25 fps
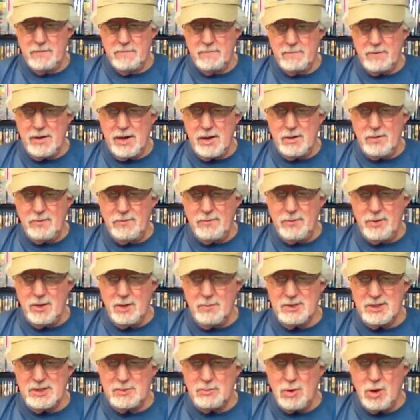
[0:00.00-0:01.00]
Final
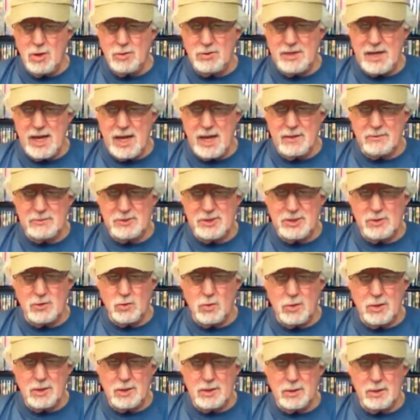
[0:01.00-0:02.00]
film, a small town
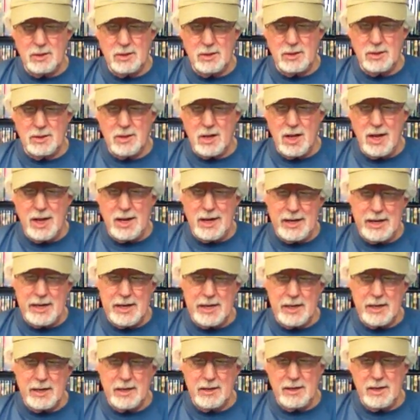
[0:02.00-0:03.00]
store clerk,
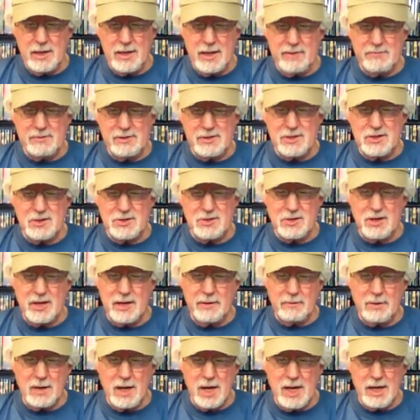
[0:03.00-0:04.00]
Colleen. I have a sister
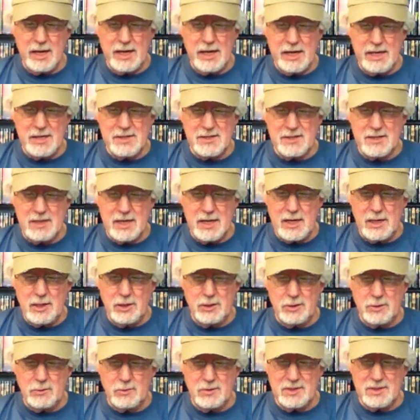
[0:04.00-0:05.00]
named Colleen, is
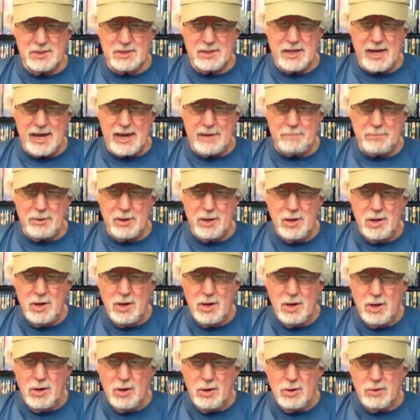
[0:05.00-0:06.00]
eager to escape
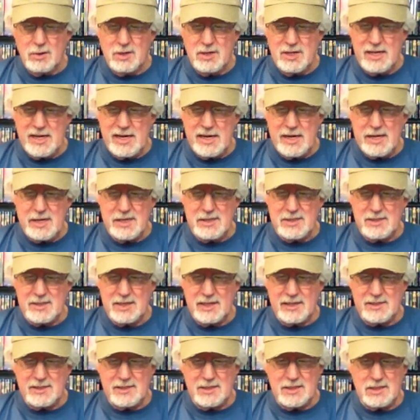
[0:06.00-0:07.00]
her tedious
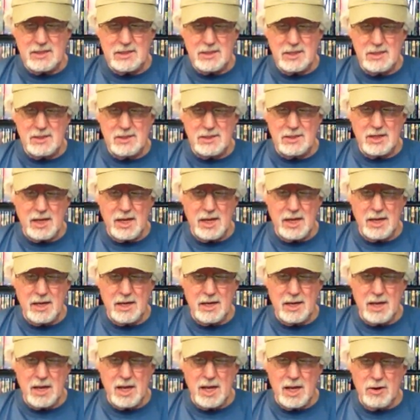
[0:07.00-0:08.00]
existence
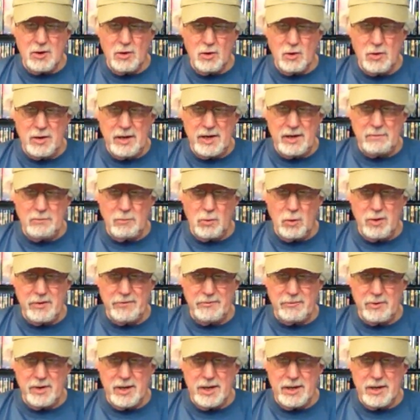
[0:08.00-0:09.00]
and annoying
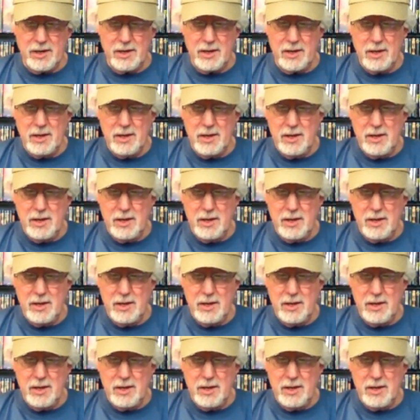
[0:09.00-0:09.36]
boyfriend.